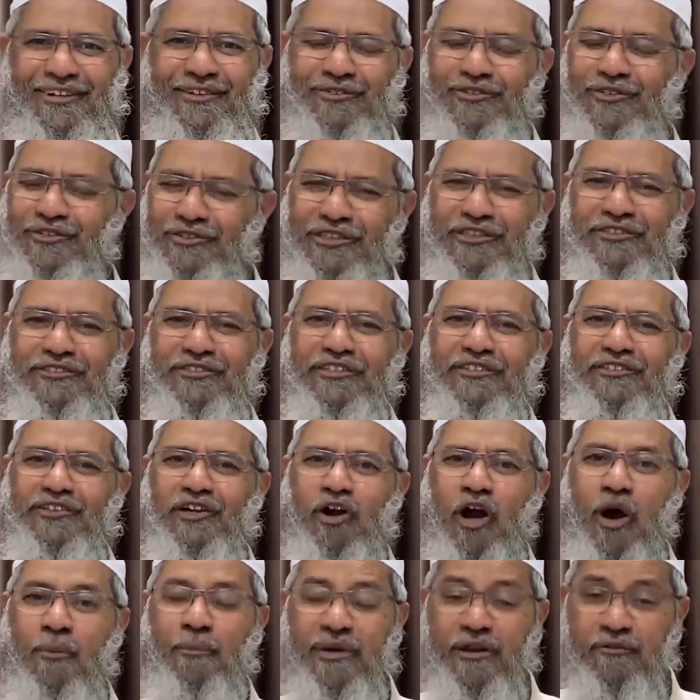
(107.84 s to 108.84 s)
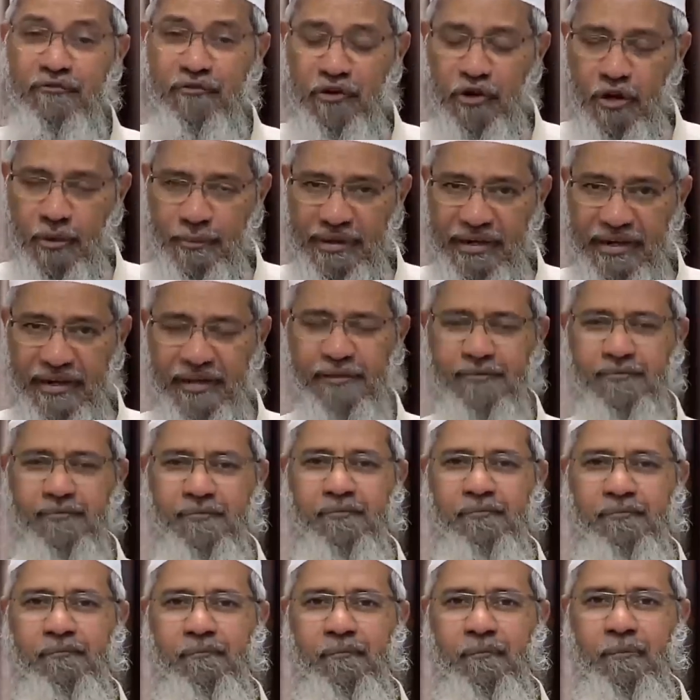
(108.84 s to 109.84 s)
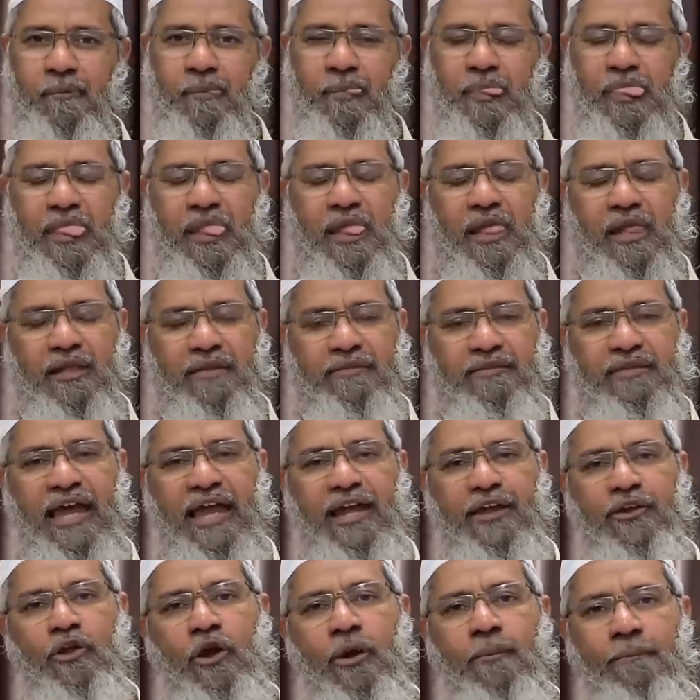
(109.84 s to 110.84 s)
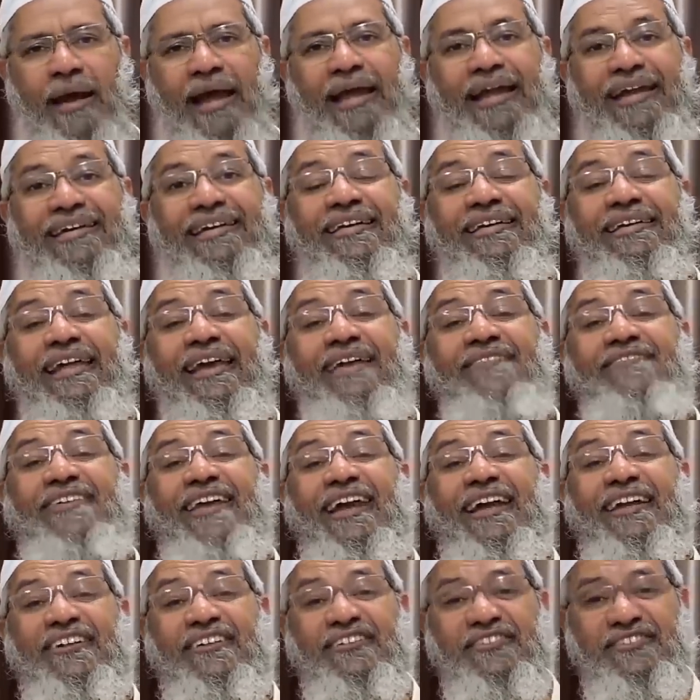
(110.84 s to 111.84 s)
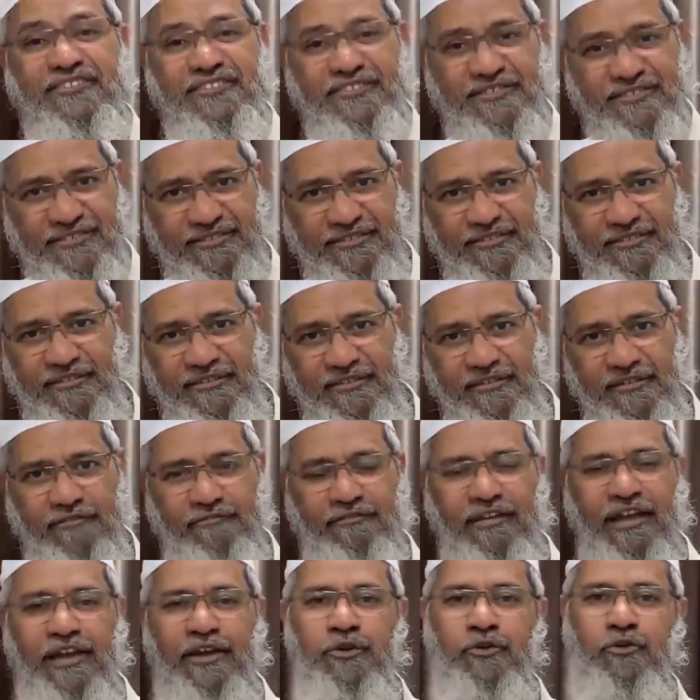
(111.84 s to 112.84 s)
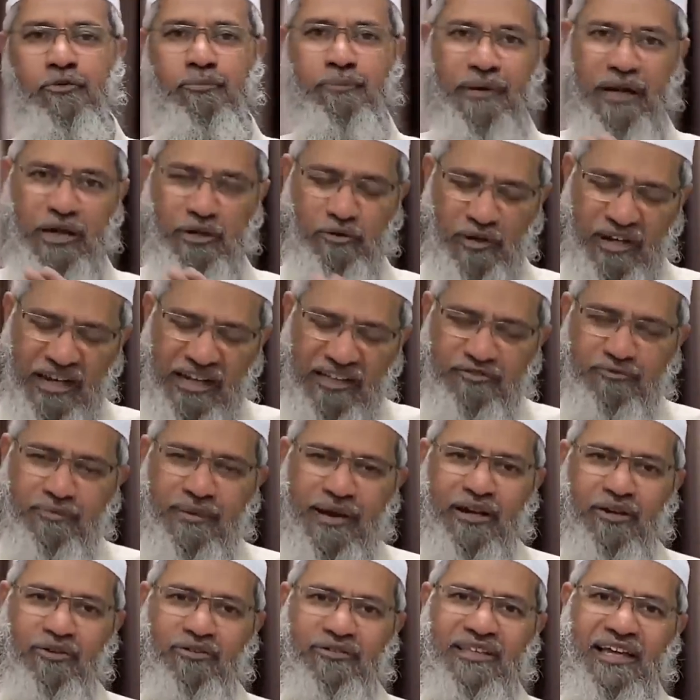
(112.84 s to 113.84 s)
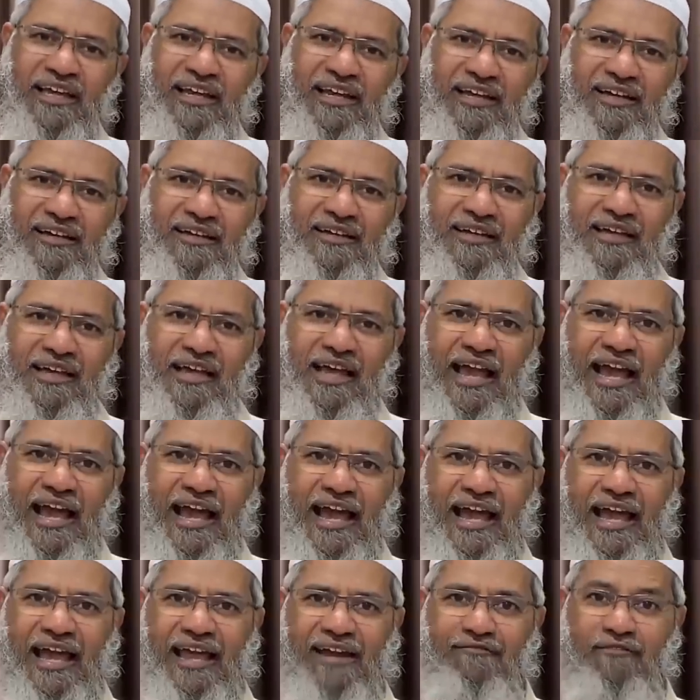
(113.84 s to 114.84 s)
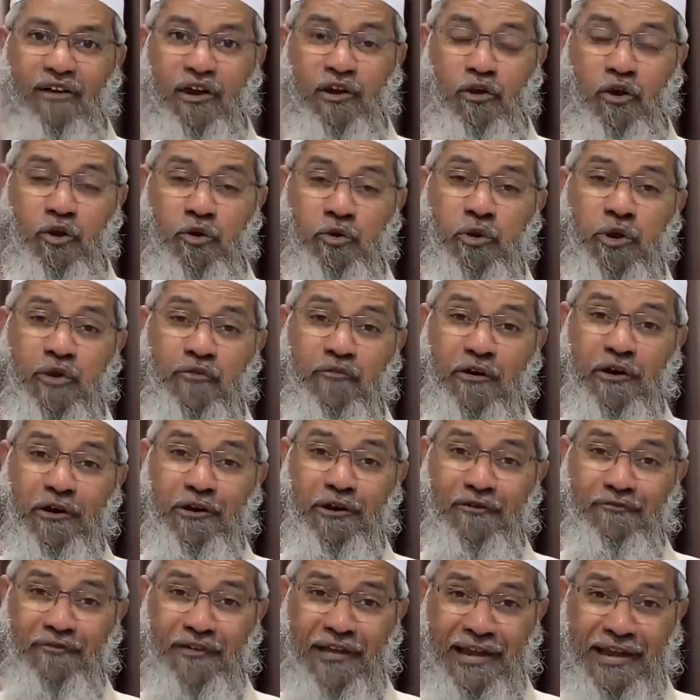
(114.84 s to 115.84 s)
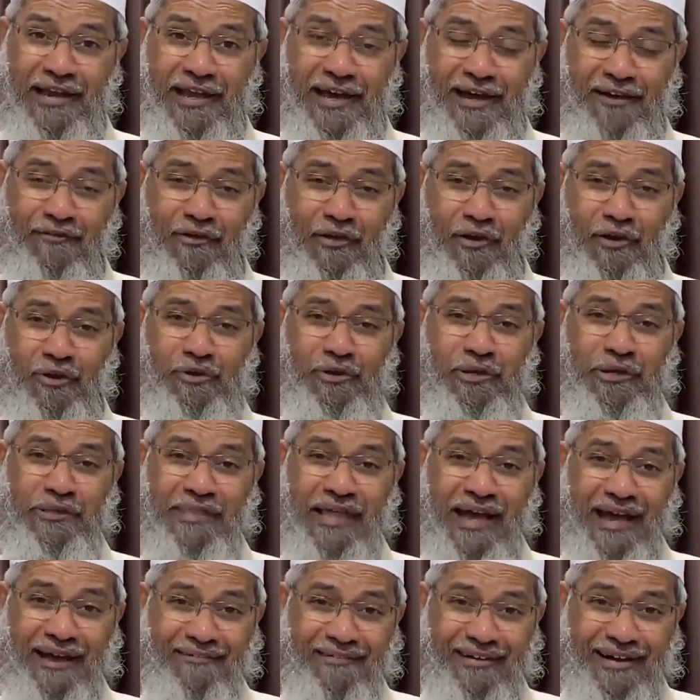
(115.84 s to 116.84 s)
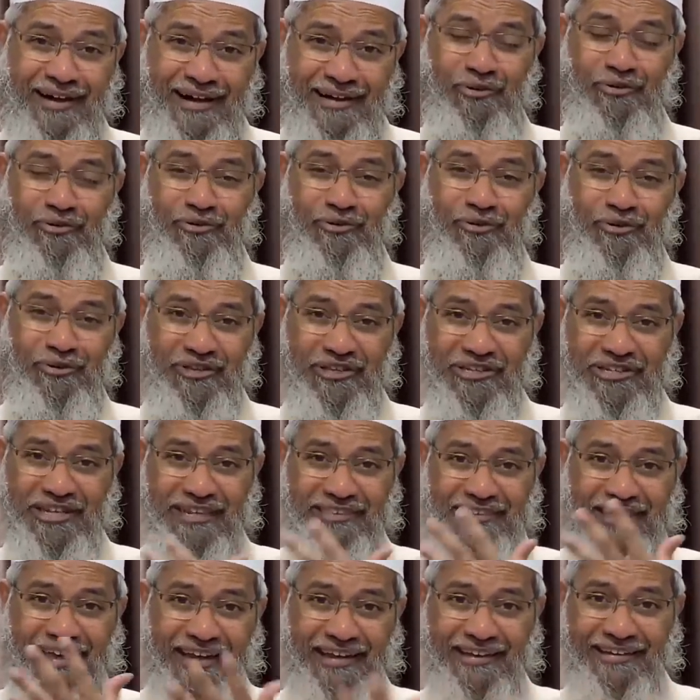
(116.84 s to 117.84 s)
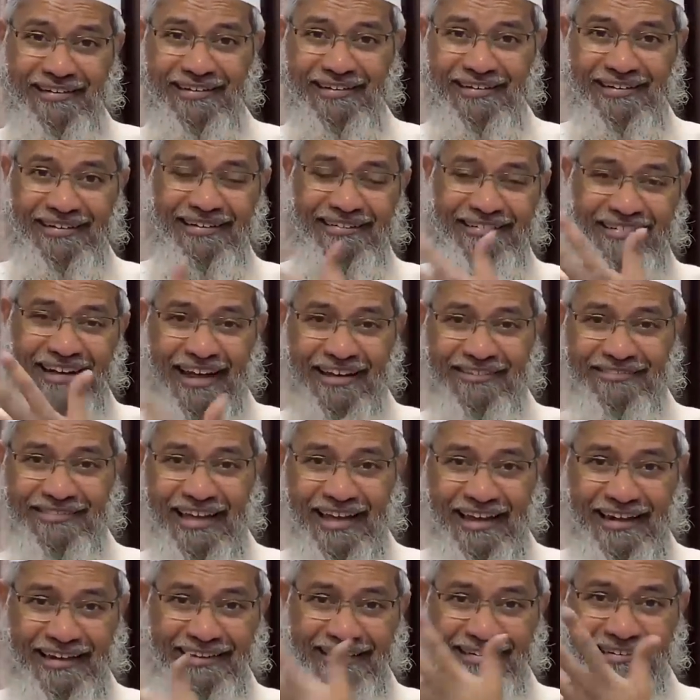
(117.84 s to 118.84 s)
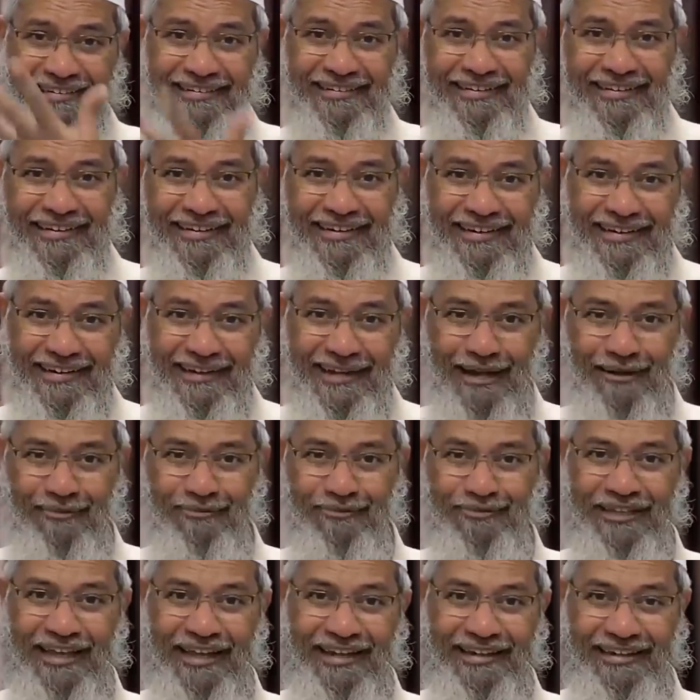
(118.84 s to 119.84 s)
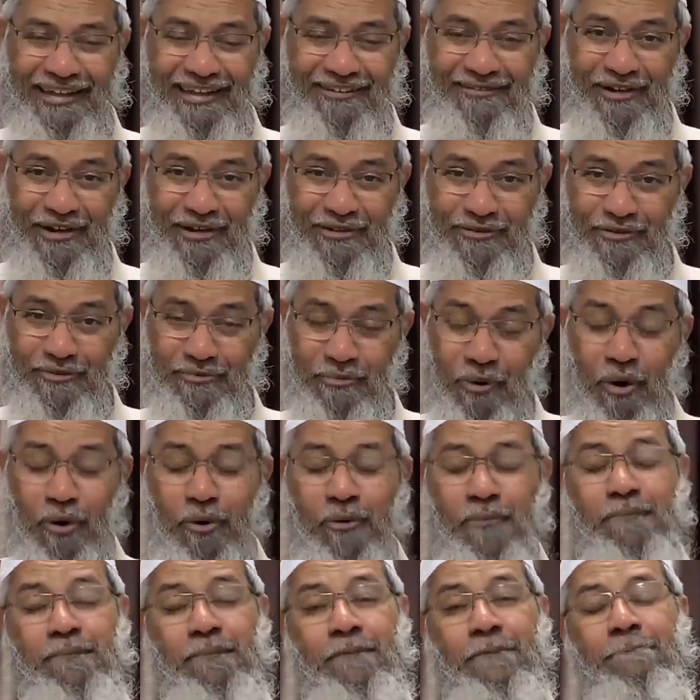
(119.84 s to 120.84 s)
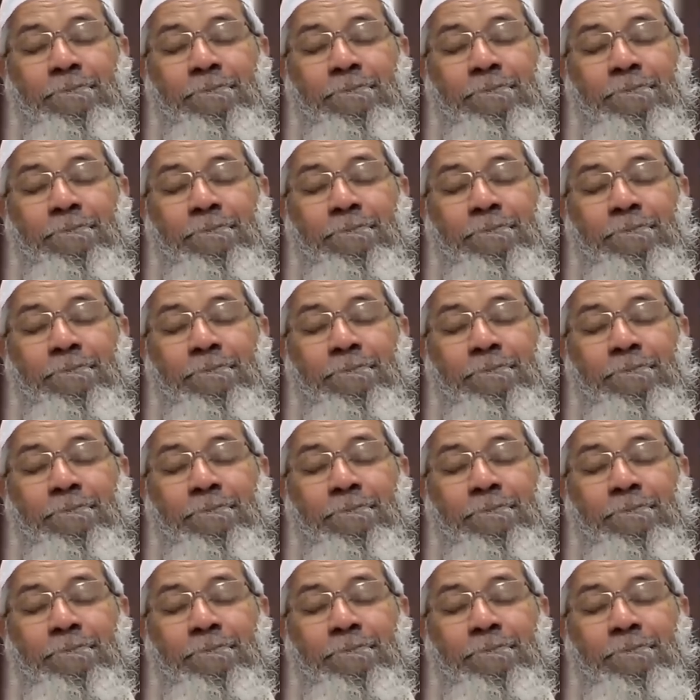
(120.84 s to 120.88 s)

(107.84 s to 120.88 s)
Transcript: So this is a common phenomena that your mind deviates when you pray to Allah subhanahu wa ta'ala. And when you're doing work of Allah, when you're doing da'wah, you know the shaitan tries and comes and deviates you more.